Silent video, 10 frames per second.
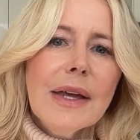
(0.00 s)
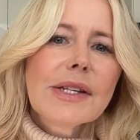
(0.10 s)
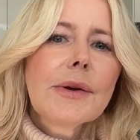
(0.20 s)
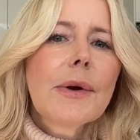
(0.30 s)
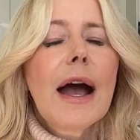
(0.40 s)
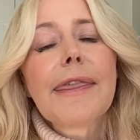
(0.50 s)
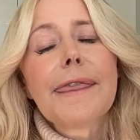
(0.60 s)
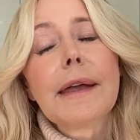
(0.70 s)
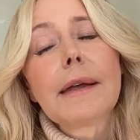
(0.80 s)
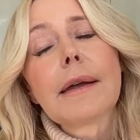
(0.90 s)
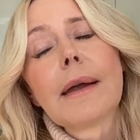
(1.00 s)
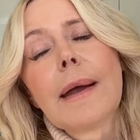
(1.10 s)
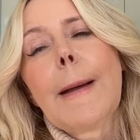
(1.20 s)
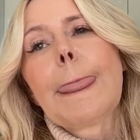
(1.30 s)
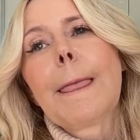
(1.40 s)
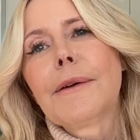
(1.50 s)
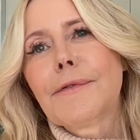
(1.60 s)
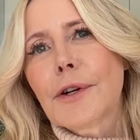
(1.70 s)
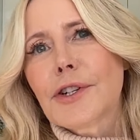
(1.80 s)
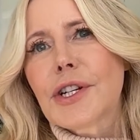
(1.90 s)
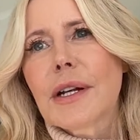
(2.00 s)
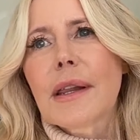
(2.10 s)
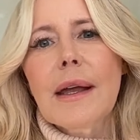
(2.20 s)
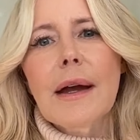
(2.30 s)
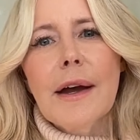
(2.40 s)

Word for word: So I think unfortunately